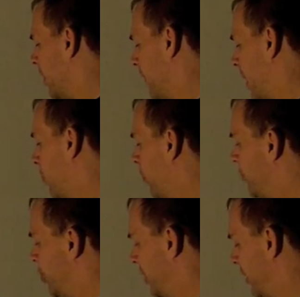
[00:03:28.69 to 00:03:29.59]
If I move
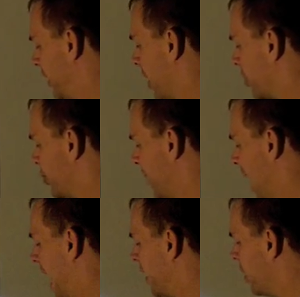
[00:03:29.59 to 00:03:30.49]
g to the other
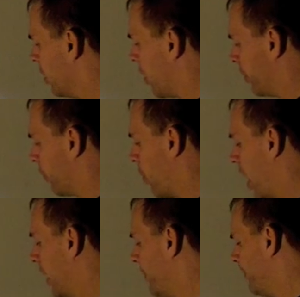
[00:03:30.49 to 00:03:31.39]
side on the
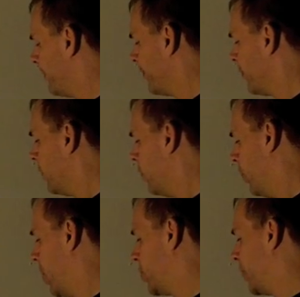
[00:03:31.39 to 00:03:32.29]
right,
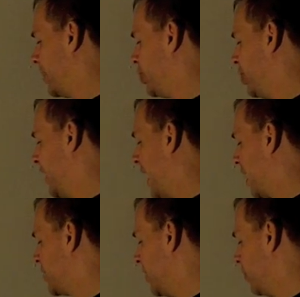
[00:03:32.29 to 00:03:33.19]
we notice we get
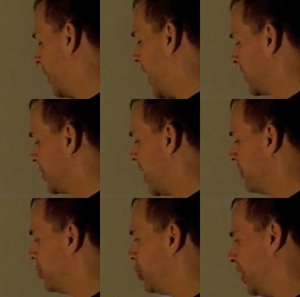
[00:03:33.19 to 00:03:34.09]
gx equal to x
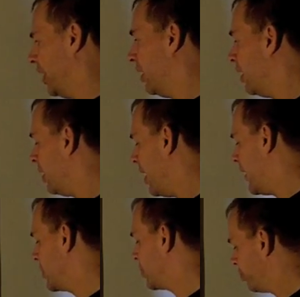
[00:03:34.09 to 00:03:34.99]
times g, and
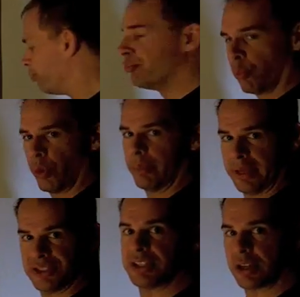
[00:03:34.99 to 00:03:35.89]
that's what it
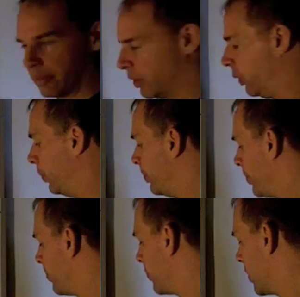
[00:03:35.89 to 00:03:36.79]
means to commute.
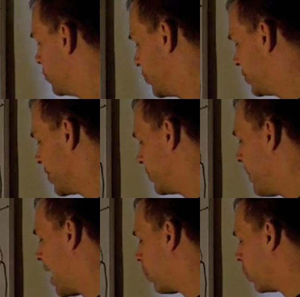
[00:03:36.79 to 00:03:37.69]
Just doesn't
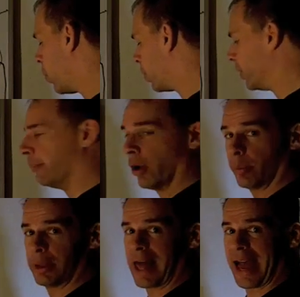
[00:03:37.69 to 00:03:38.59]
matter what order you
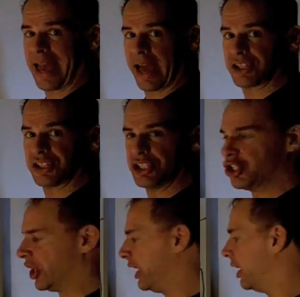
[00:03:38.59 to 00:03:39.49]
multiply x and
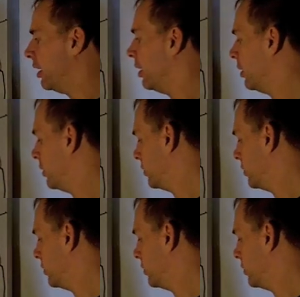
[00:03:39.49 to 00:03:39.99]
g in.